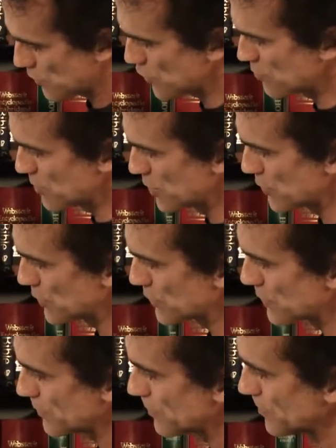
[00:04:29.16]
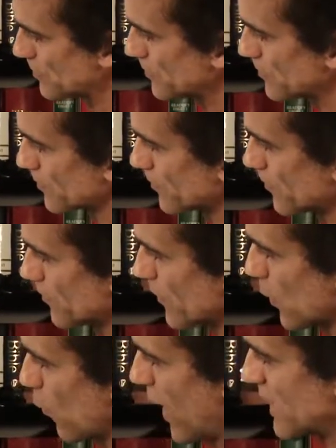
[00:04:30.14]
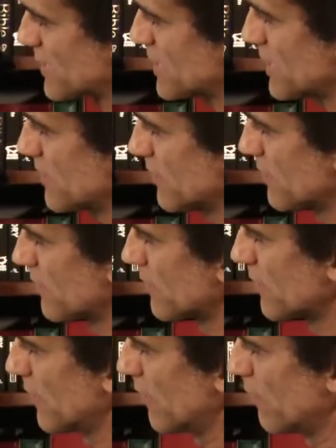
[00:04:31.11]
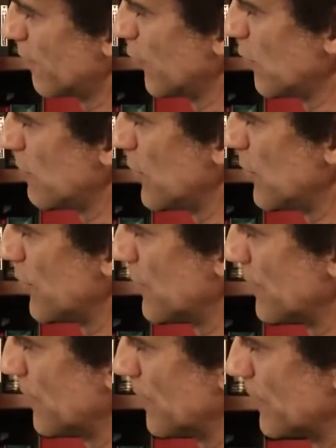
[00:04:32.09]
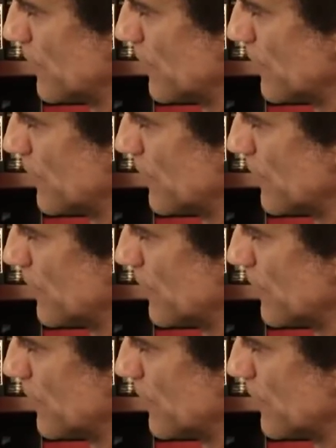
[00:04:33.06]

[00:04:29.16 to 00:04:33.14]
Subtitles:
New moon, waxing, full moon,